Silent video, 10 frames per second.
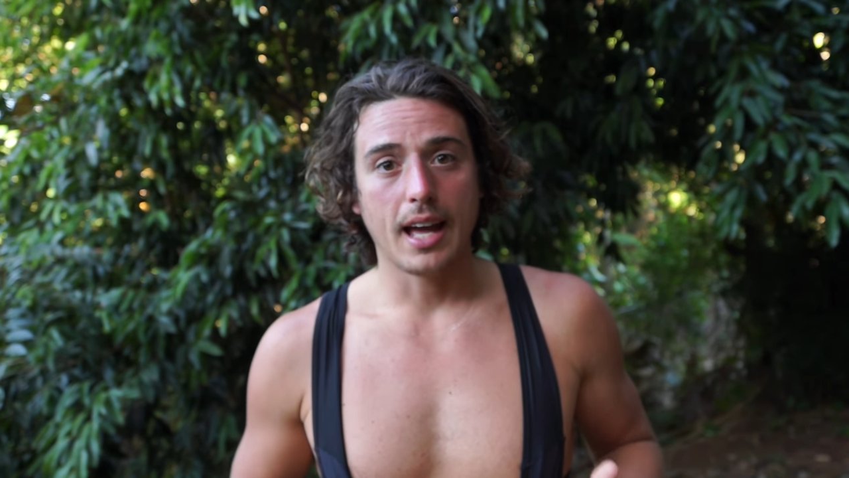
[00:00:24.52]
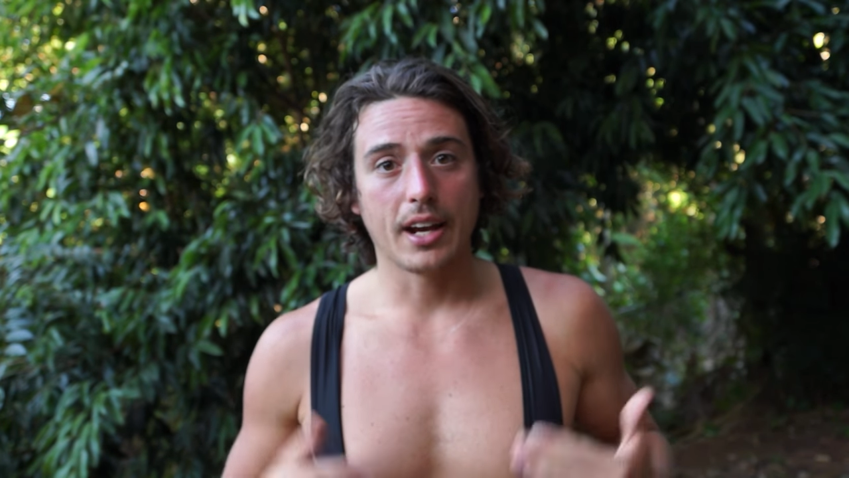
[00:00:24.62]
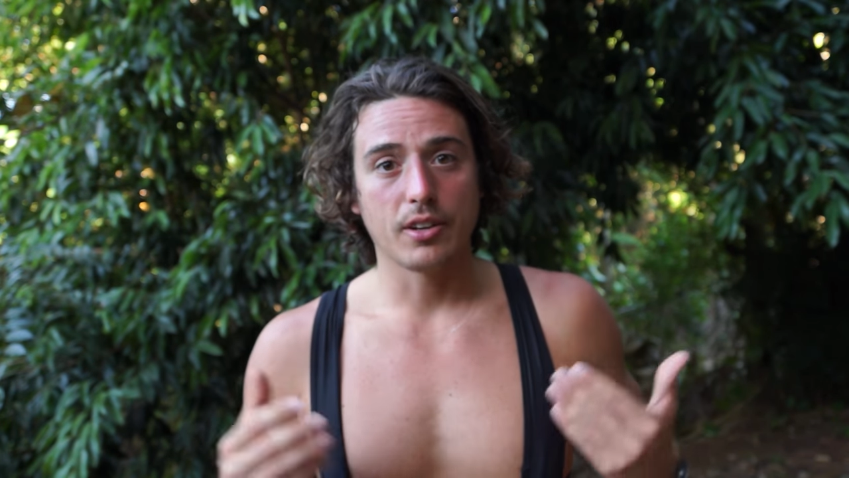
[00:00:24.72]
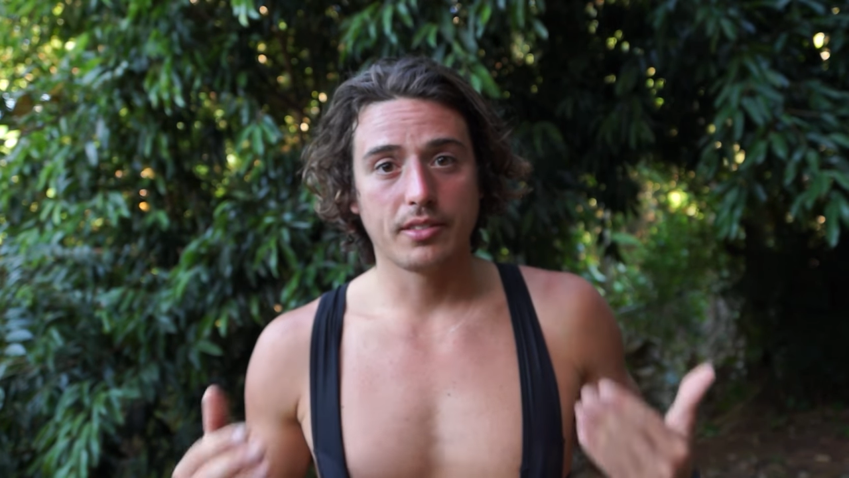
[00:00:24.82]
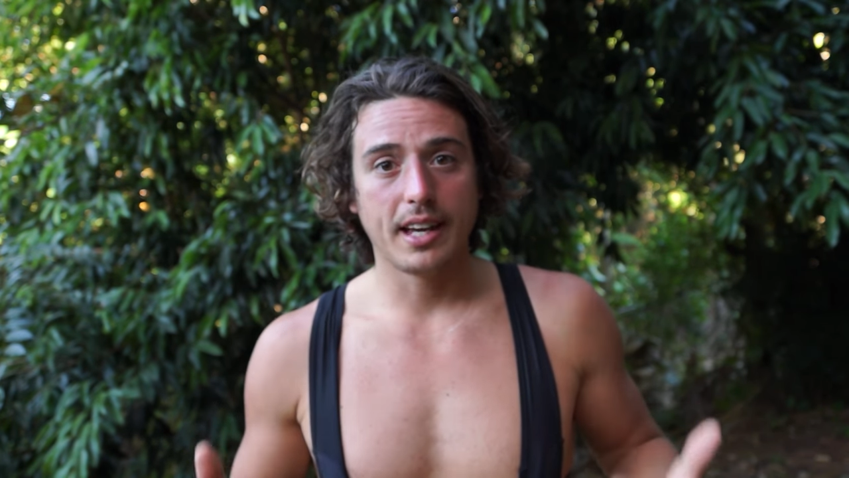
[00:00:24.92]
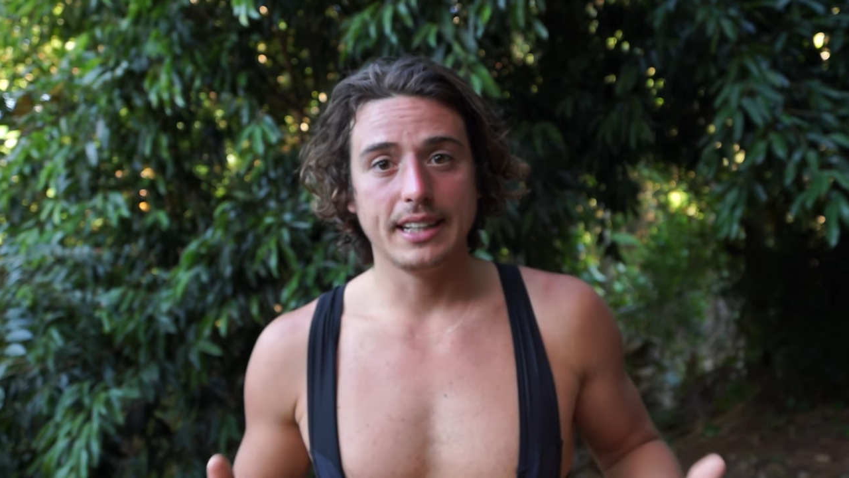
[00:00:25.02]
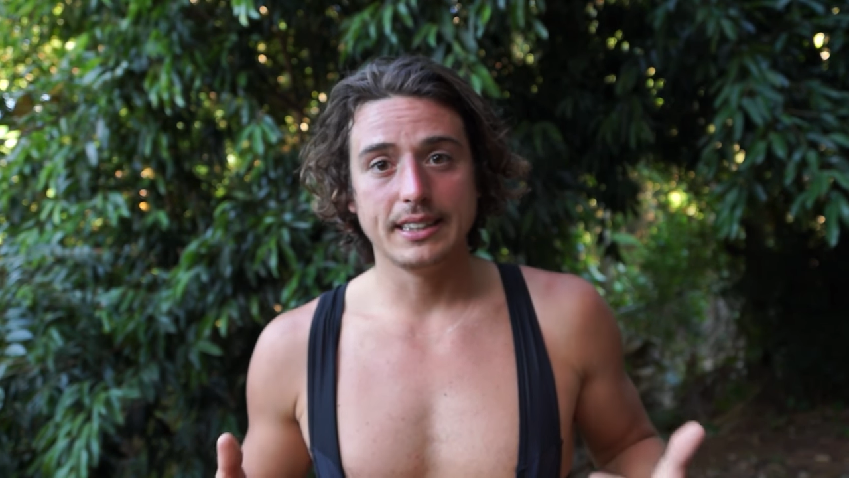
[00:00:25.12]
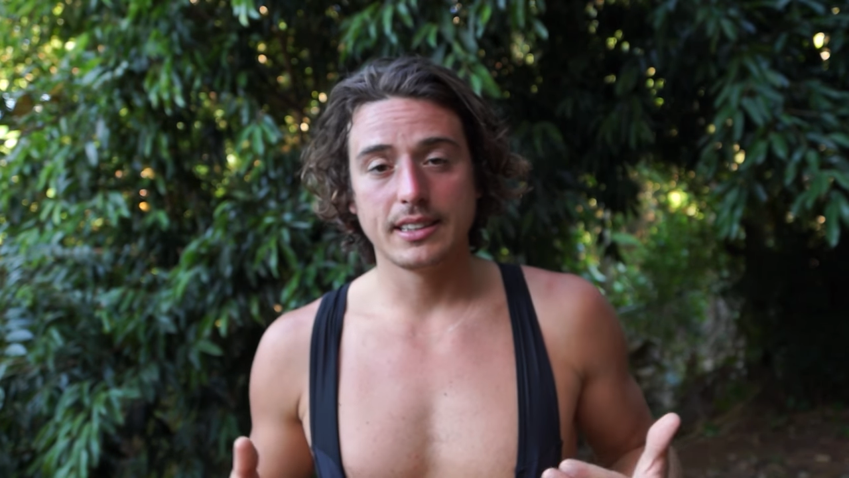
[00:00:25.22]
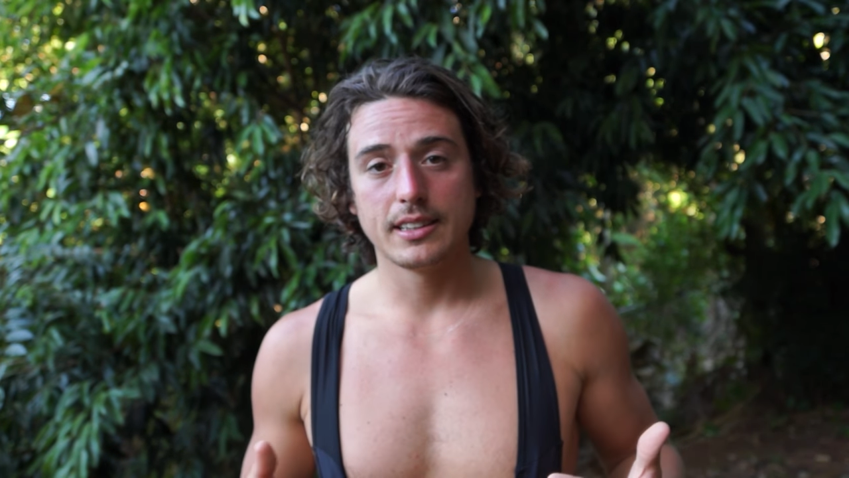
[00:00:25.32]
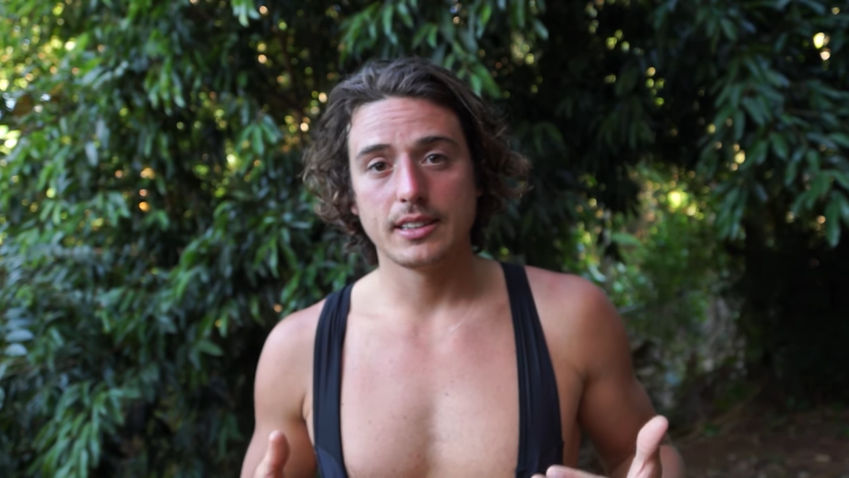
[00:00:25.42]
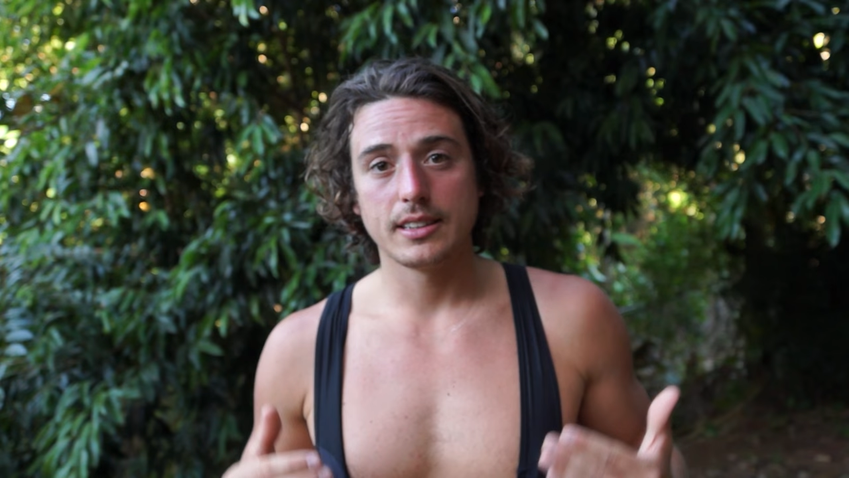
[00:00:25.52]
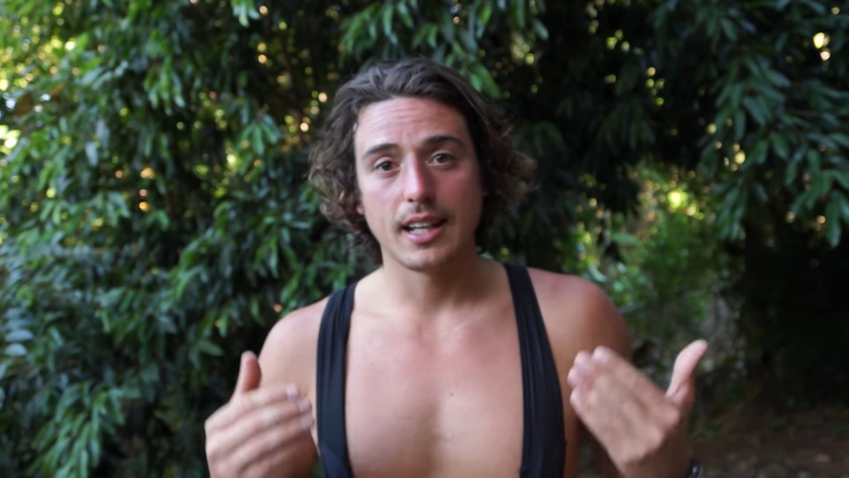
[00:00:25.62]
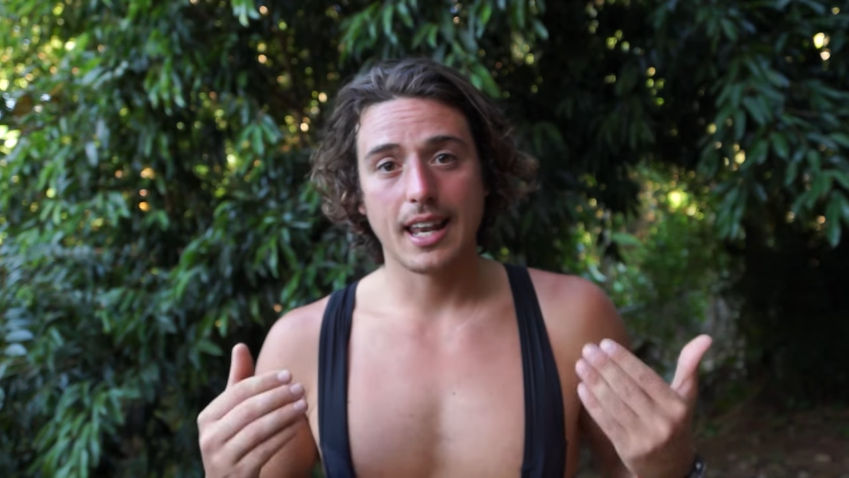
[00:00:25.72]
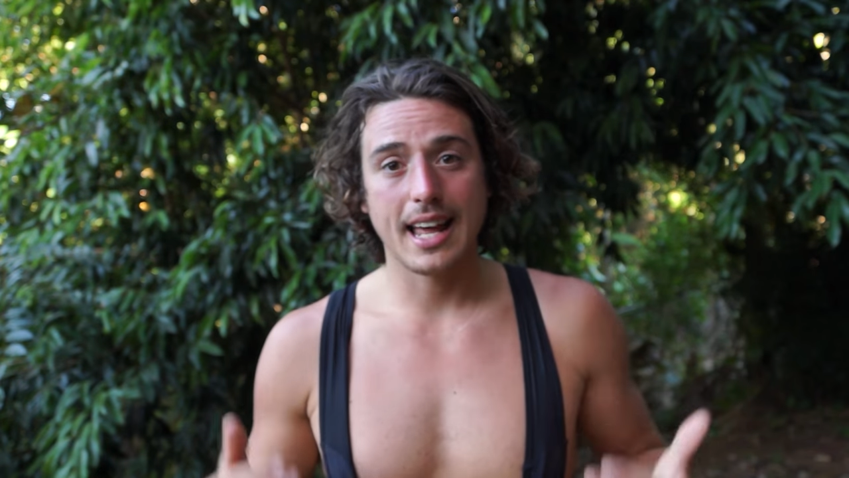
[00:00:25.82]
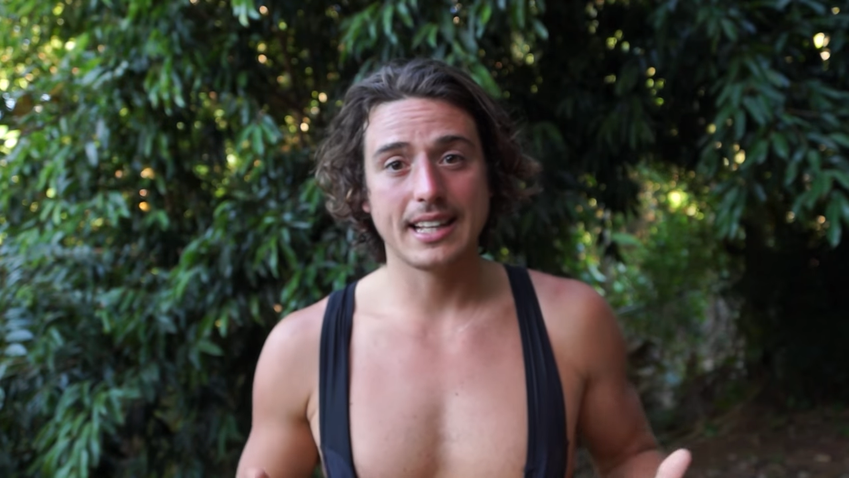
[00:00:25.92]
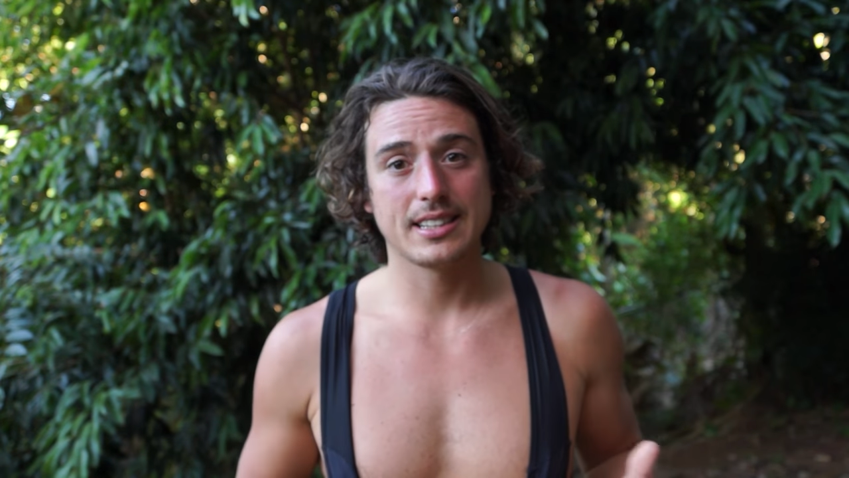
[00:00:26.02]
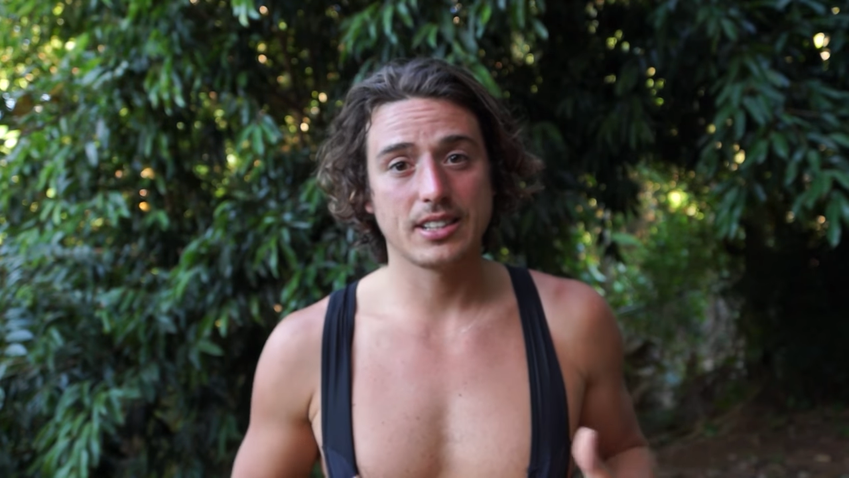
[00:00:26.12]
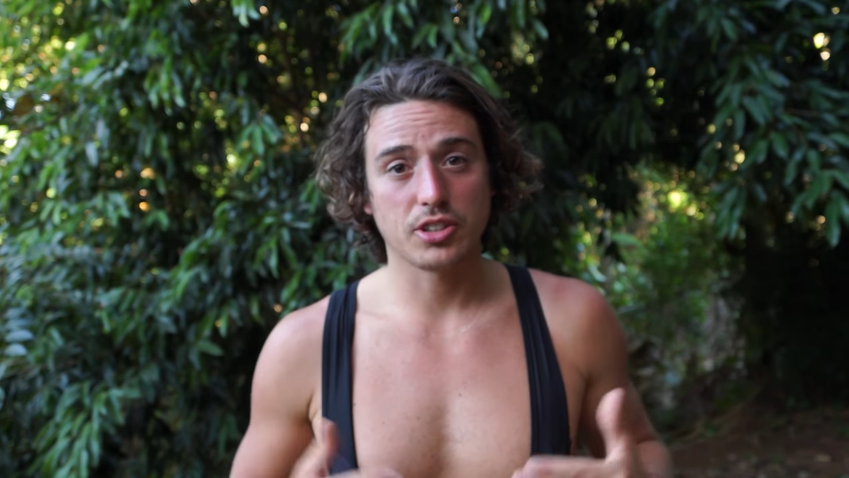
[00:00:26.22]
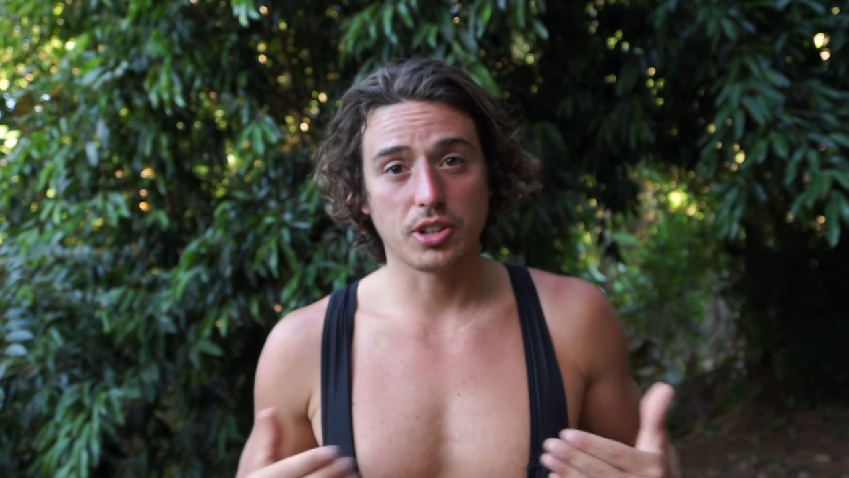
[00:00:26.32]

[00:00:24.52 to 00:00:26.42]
and contain less